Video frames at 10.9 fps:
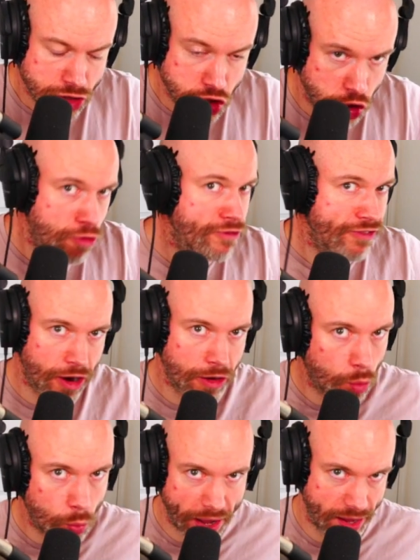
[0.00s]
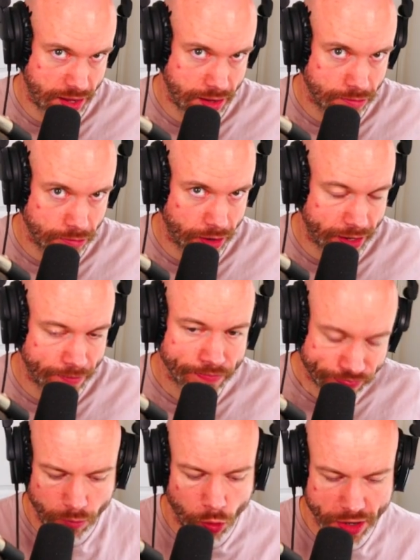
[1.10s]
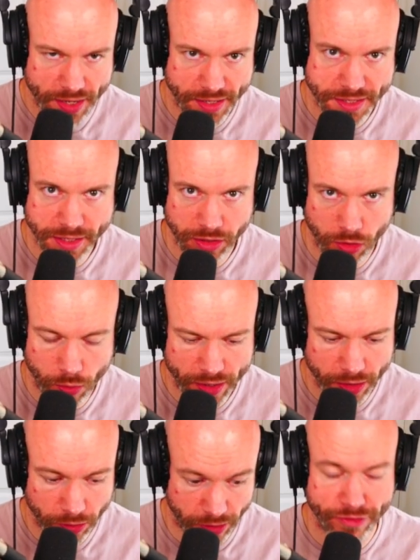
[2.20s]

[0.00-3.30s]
too far away, right, than what it is that you're working on.